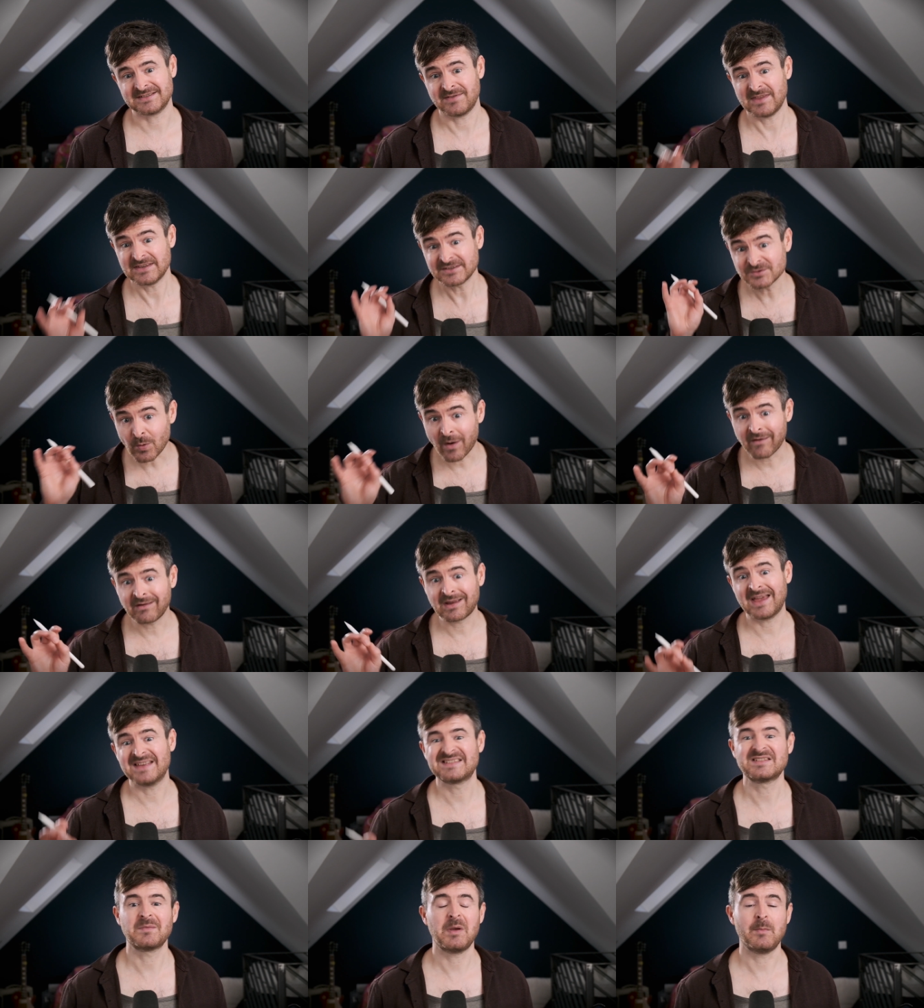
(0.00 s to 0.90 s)
and this is where it
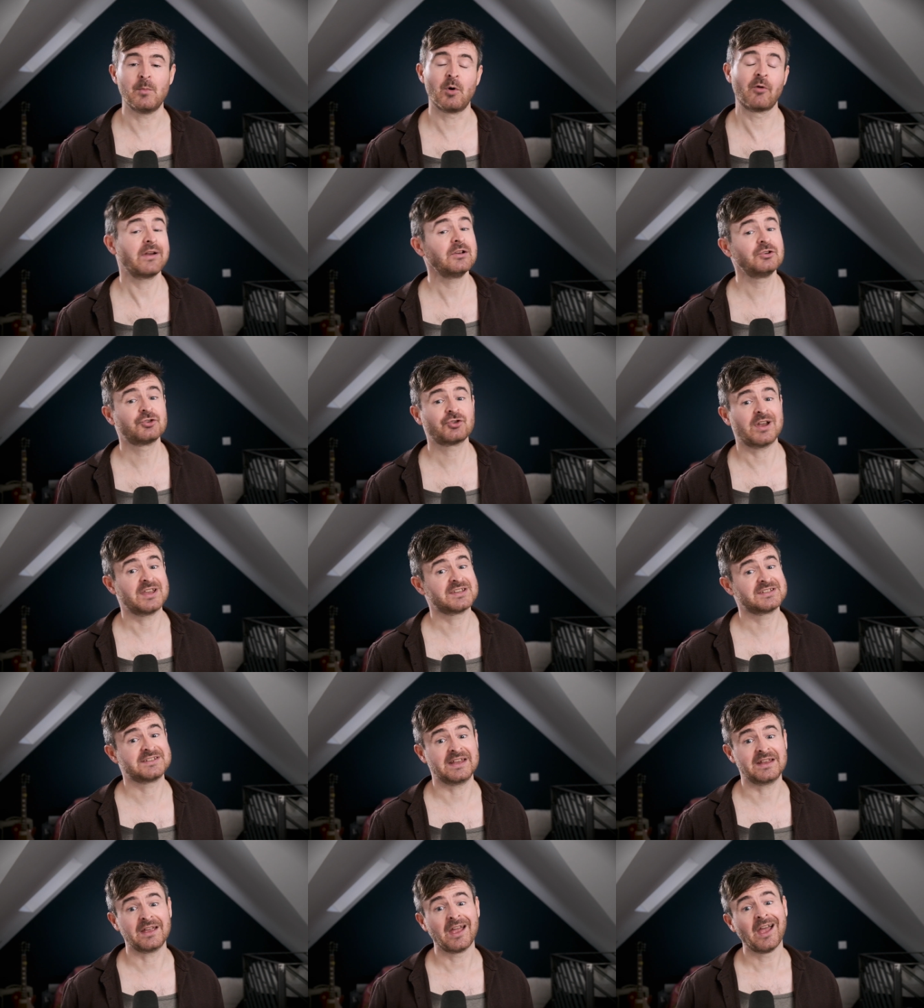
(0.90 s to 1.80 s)
gets a bit more
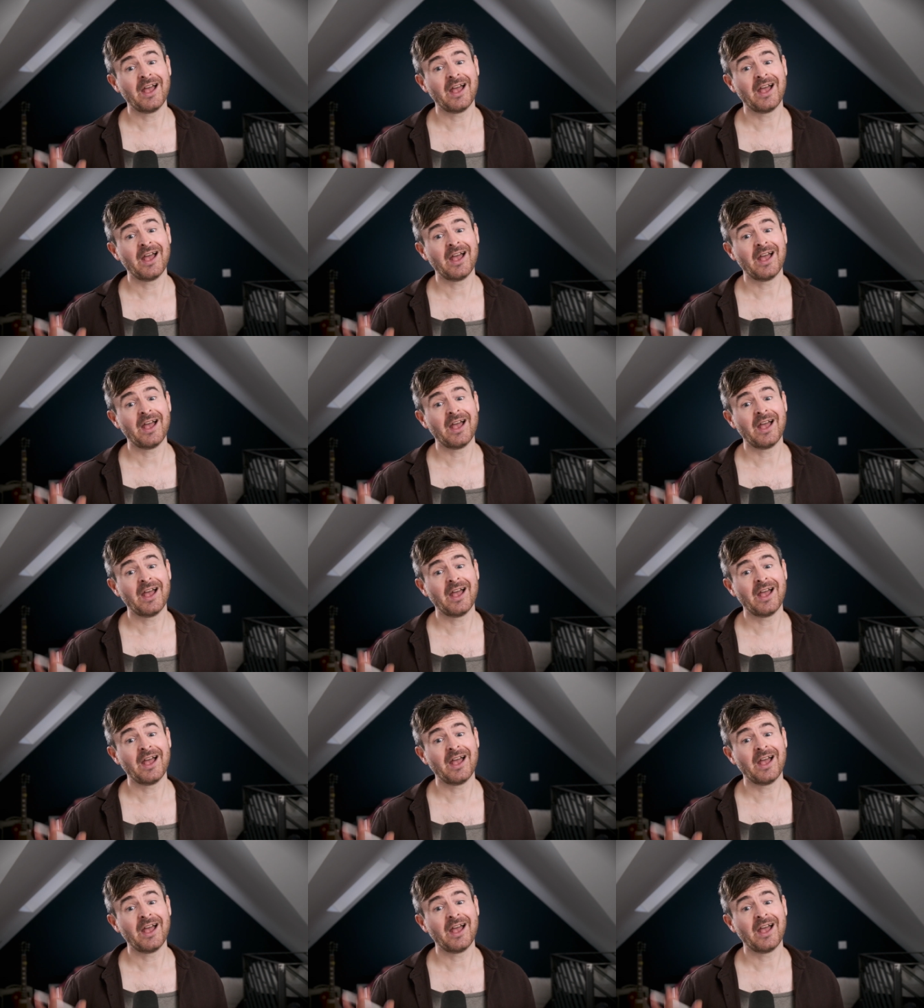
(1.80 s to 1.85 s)
interesting.